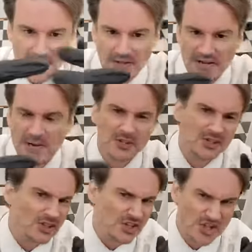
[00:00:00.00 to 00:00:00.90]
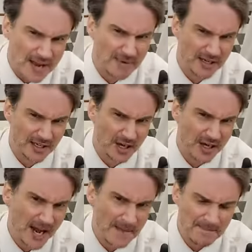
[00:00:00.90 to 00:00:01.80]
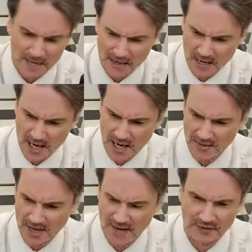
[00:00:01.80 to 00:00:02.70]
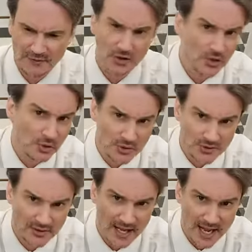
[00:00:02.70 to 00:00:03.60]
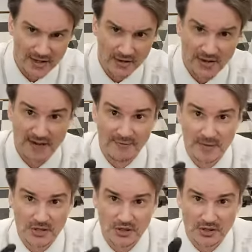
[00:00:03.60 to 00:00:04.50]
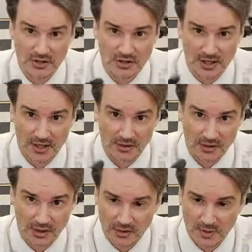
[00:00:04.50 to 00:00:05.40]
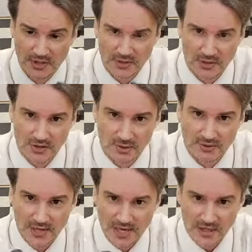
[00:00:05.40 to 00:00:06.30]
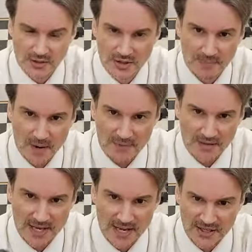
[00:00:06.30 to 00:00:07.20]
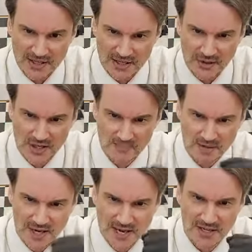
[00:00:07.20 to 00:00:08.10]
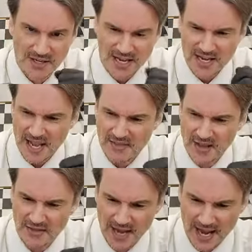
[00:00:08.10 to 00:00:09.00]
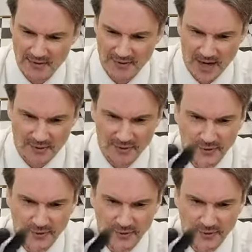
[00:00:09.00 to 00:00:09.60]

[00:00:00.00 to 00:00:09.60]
then they would start shaping it. Okay, they have different tools for that. You know, they have pinchers, tweezers to sort of ship off the ends, shape the end, and then they have